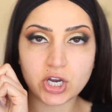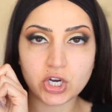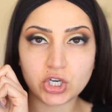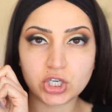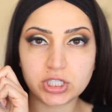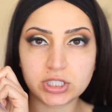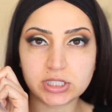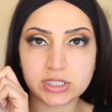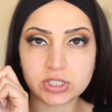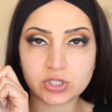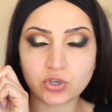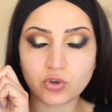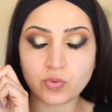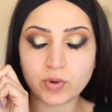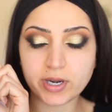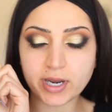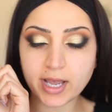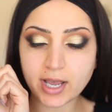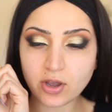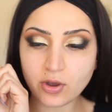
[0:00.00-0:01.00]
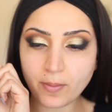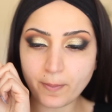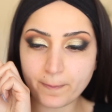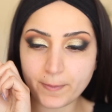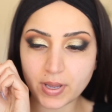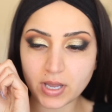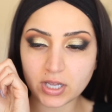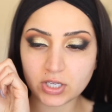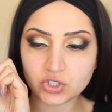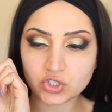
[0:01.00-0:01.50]
and these are from
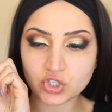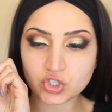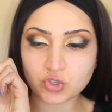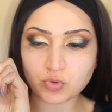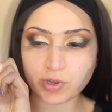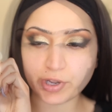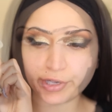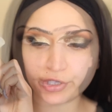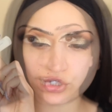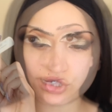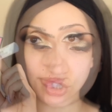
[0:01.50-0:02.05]
iikonn.